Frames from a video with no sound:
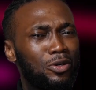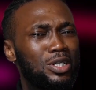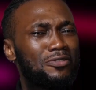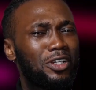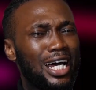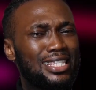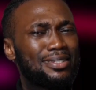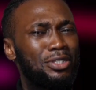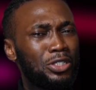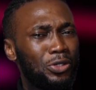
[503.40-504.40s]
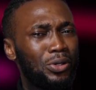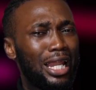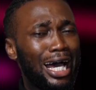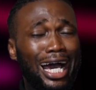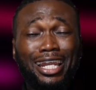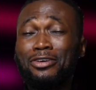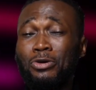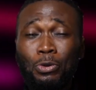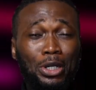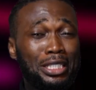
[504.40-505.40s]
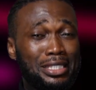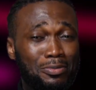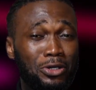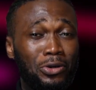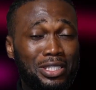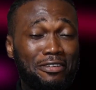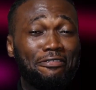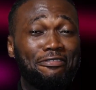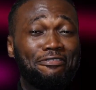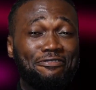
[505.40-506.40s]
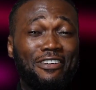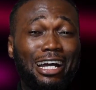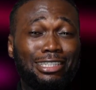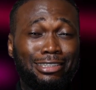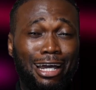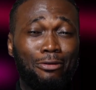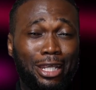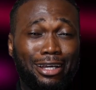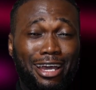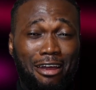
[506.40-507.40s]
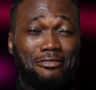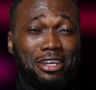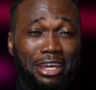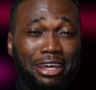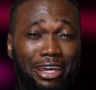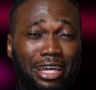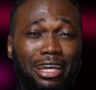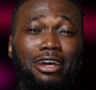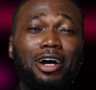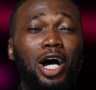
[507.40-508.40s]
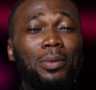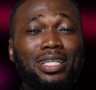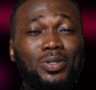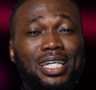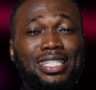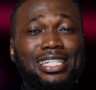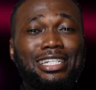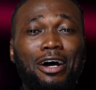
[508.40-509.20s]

they wait for that Team Niola? Are they wait? Because fire with a career. Oh, let's wait and see